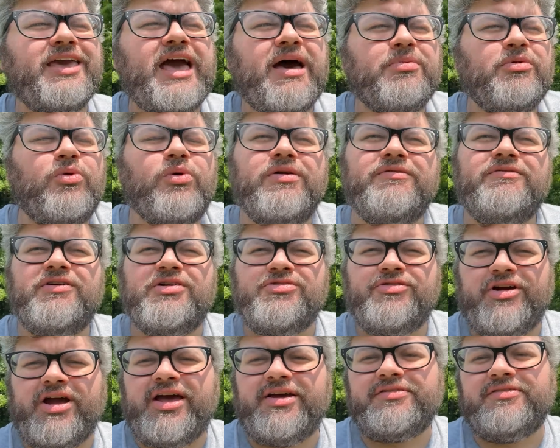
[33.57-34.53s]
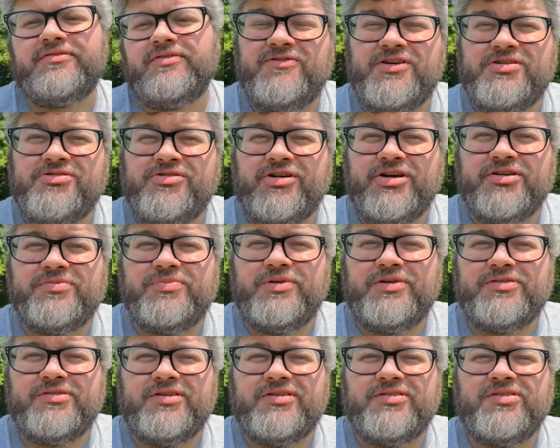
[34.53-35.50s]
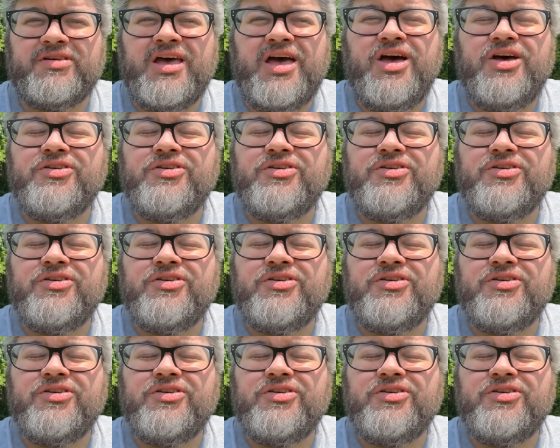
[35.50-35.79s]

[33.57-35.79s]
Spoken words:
Capital One Venture X and Venture X Business,